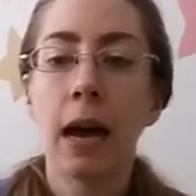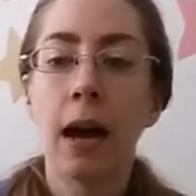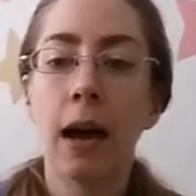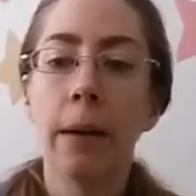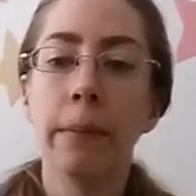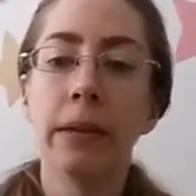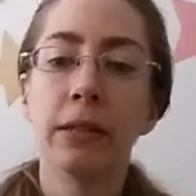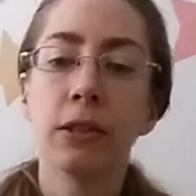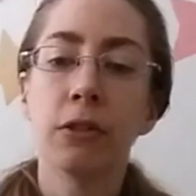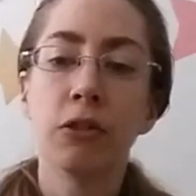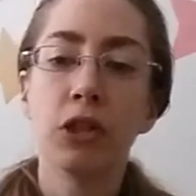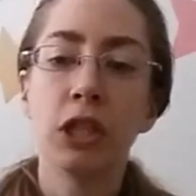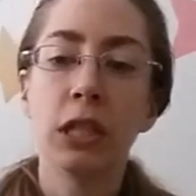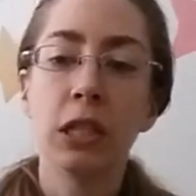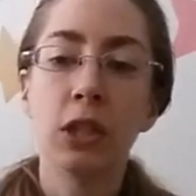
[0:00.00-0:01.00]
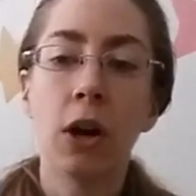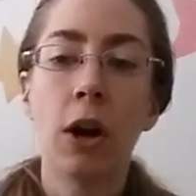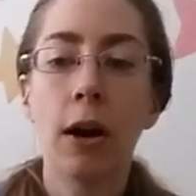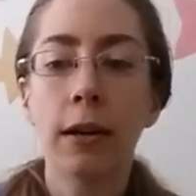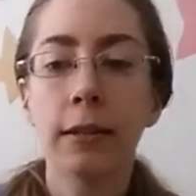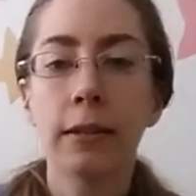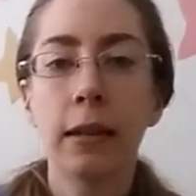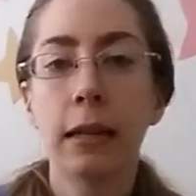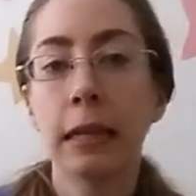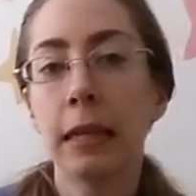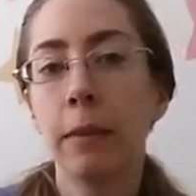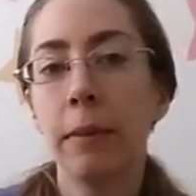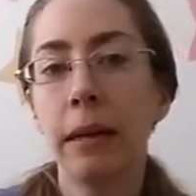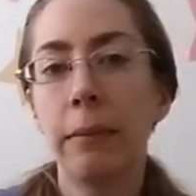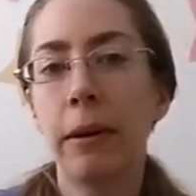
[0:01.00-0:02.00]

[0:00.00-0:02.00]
And so she talks a little bit